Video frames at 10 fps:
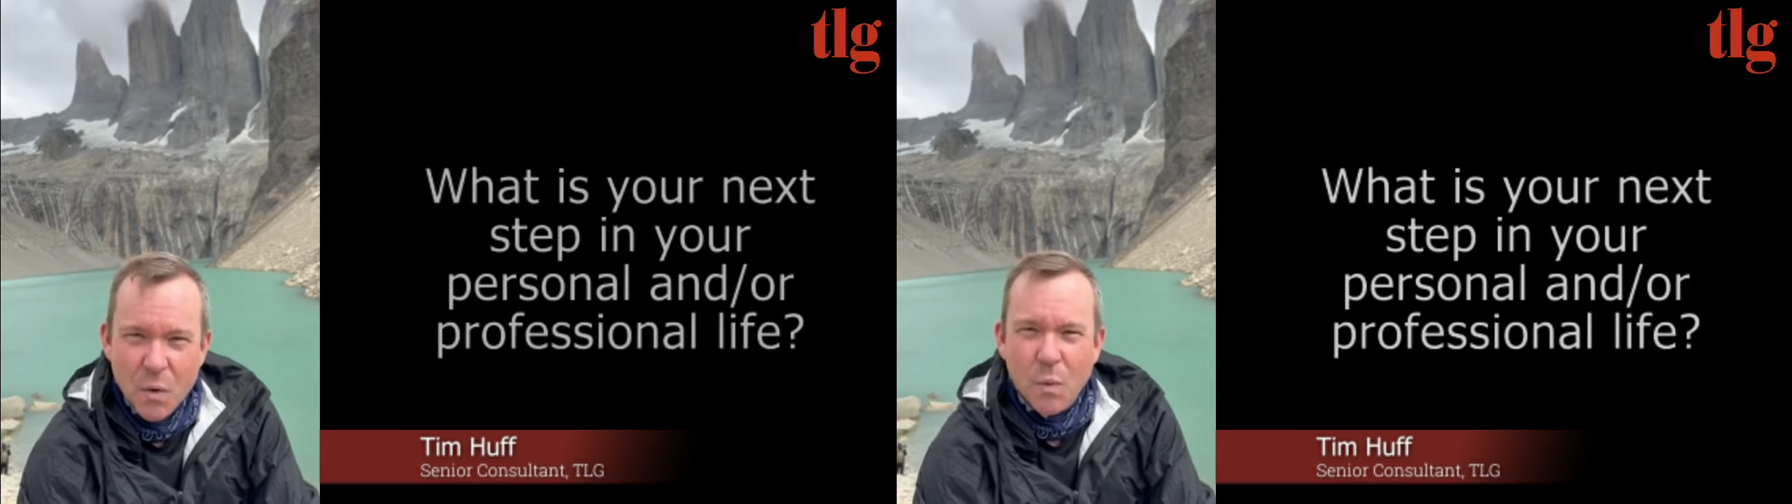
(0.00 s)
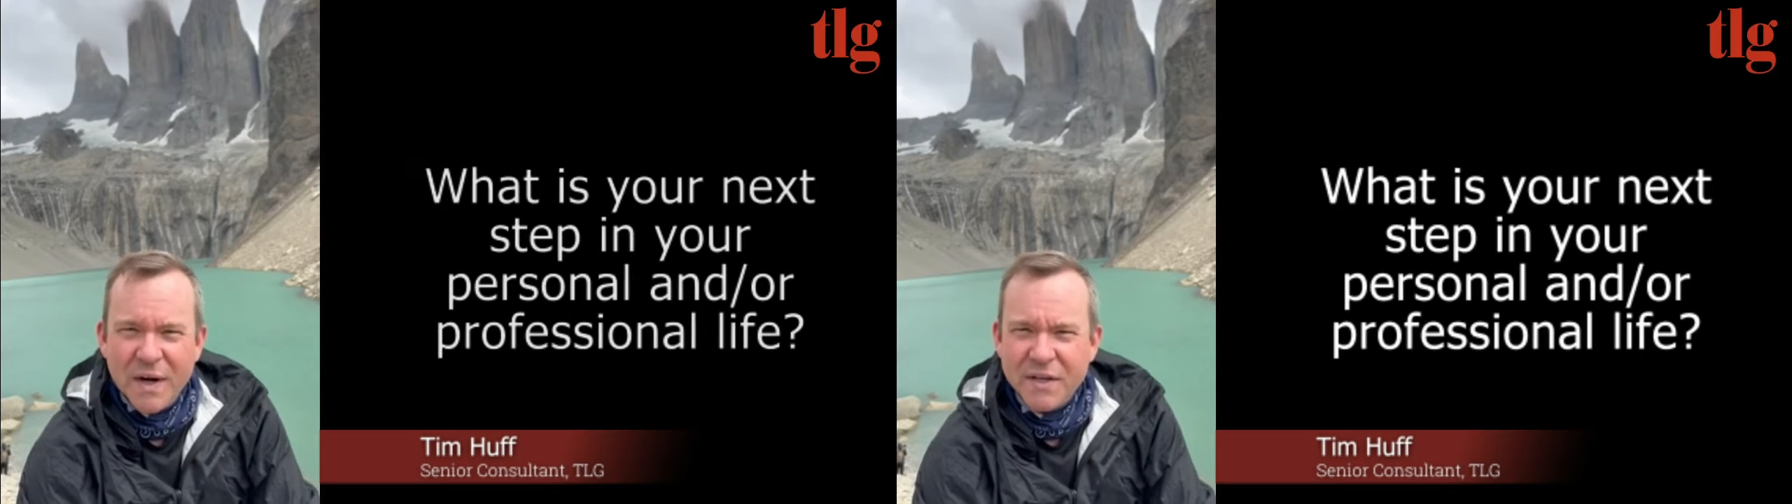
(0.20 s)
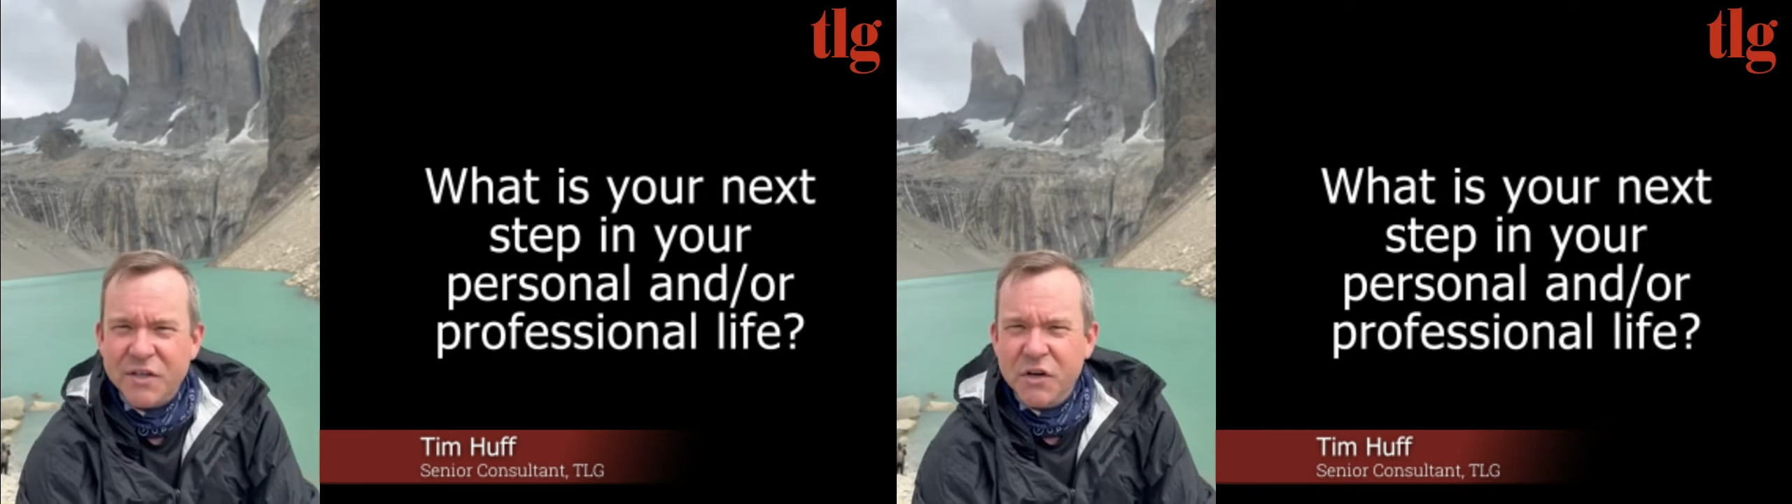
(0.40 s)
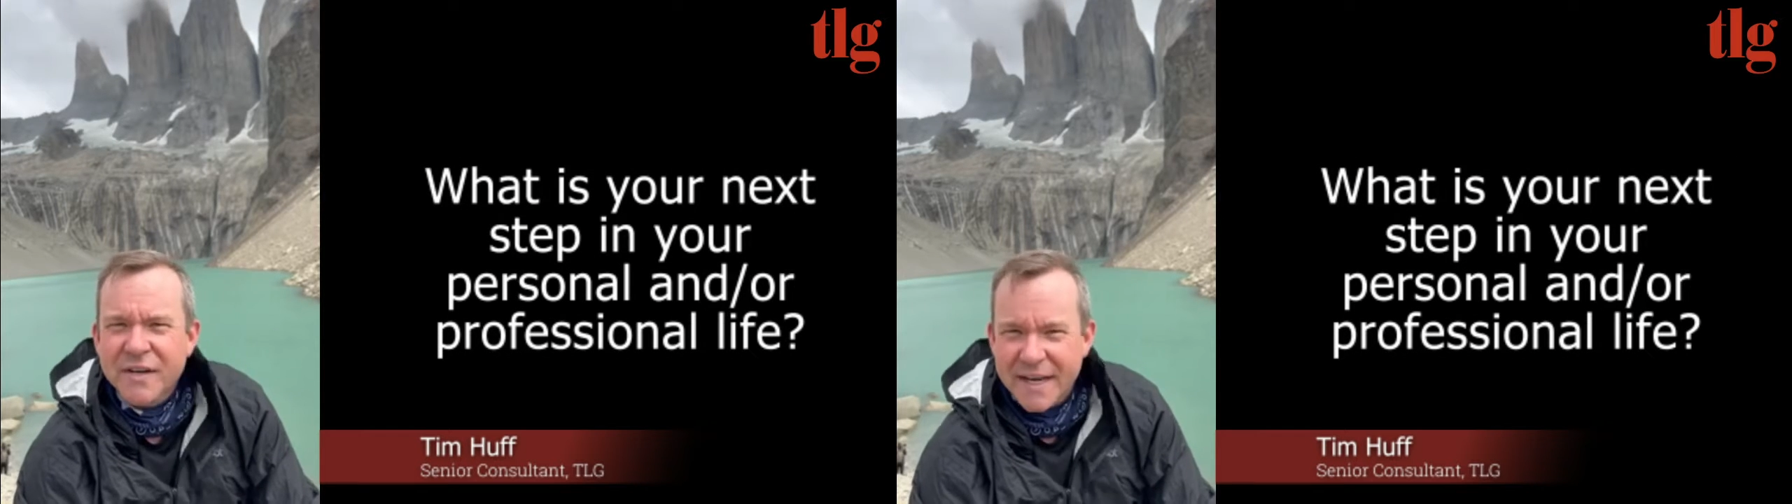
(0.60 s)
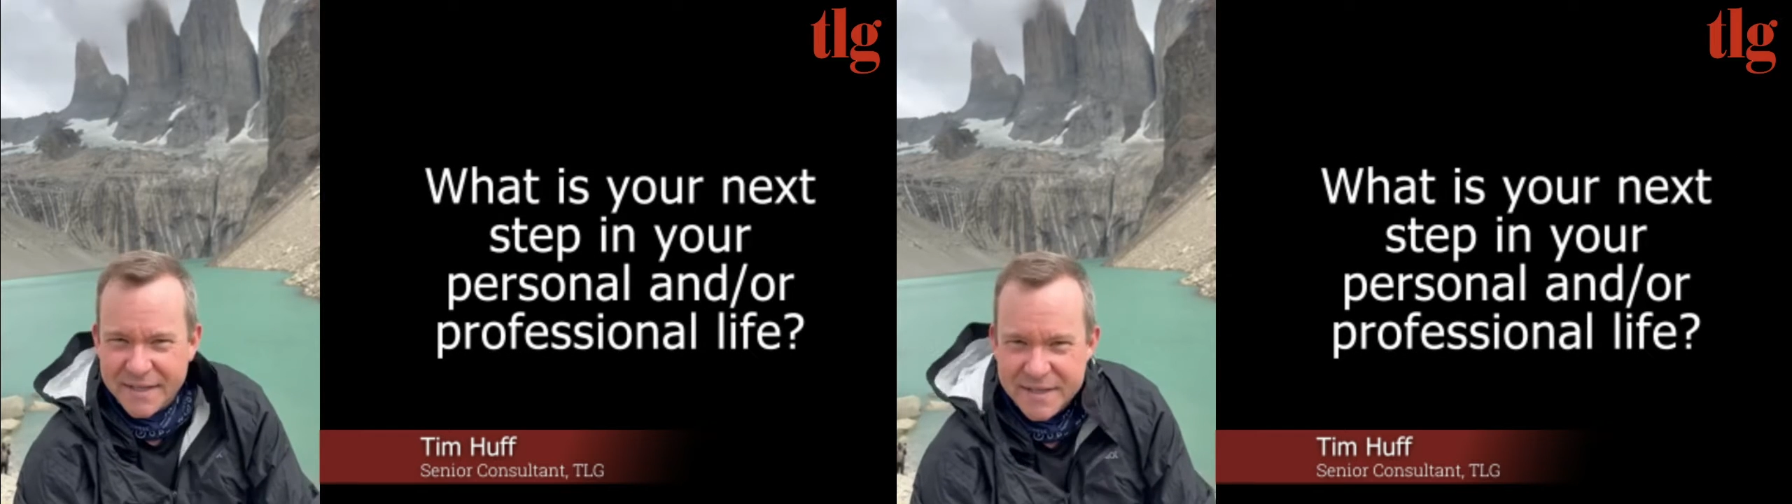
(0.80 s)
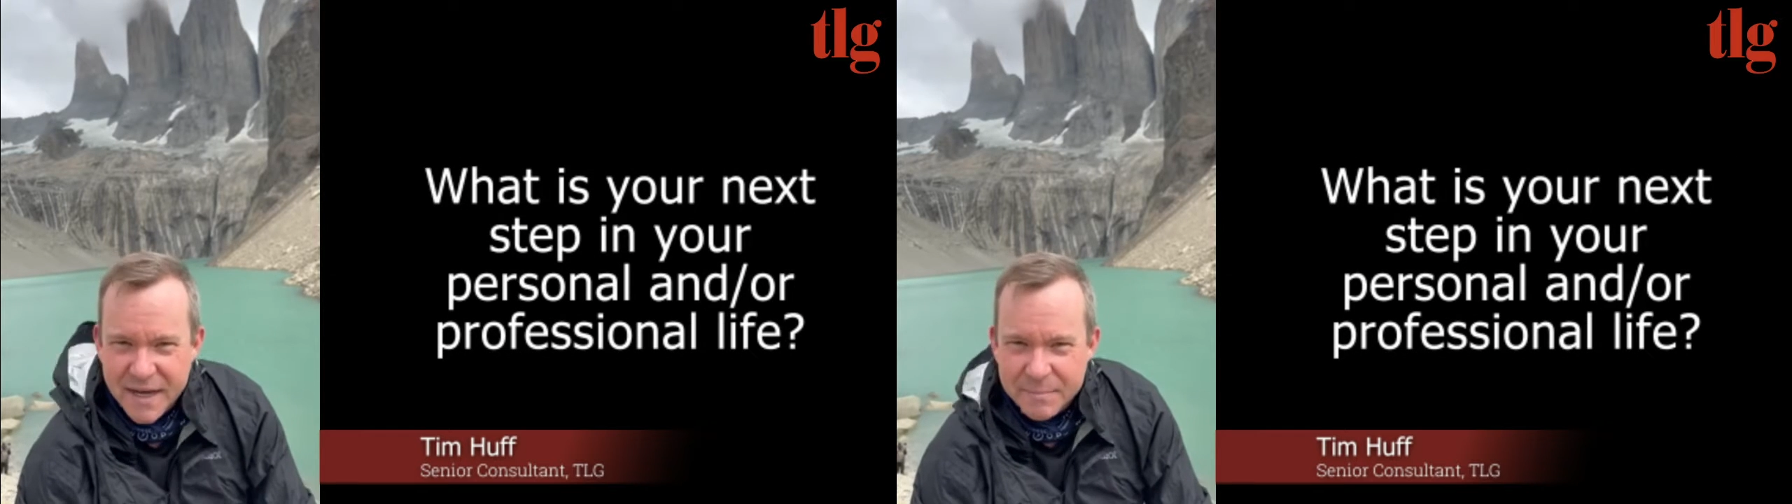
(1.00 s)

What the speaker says: What is your next step?